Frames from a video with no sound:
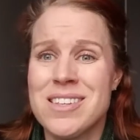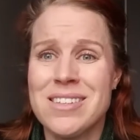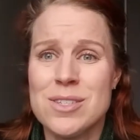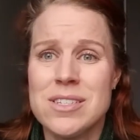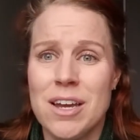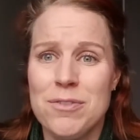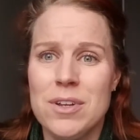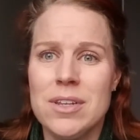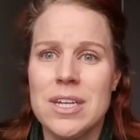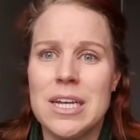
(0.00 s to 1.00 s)
that's
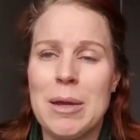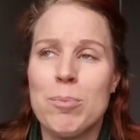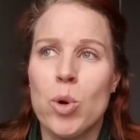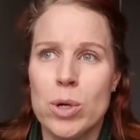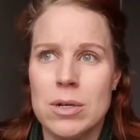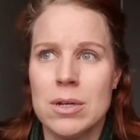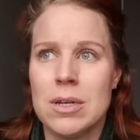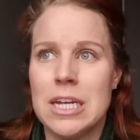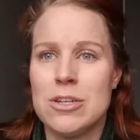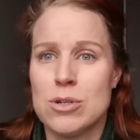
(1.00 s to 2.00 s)
definitely
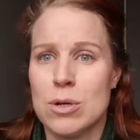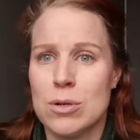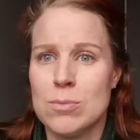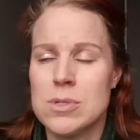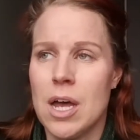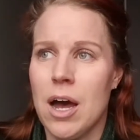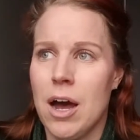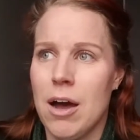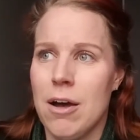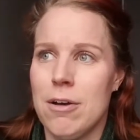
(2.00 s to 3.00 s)
important in terms
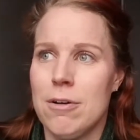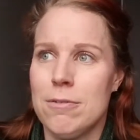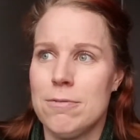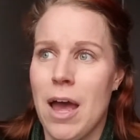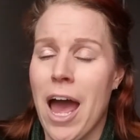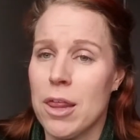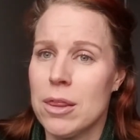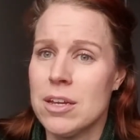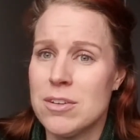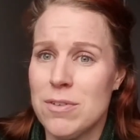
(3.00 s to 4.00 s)
of
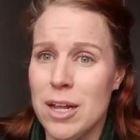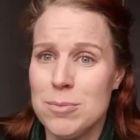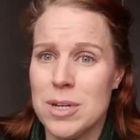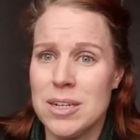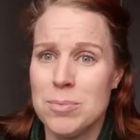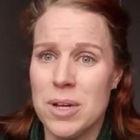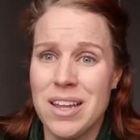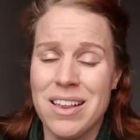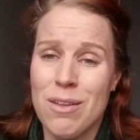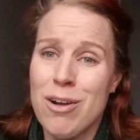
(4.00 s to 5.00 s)
athlete development, but
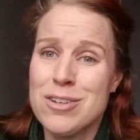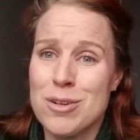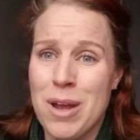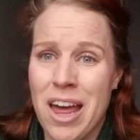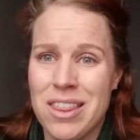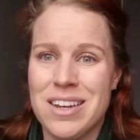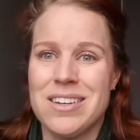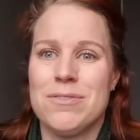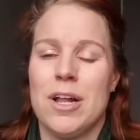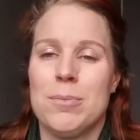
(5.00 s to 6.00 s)
like long-term
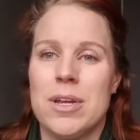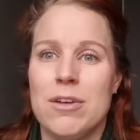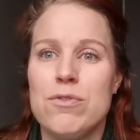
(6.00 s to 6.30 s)
athlete development.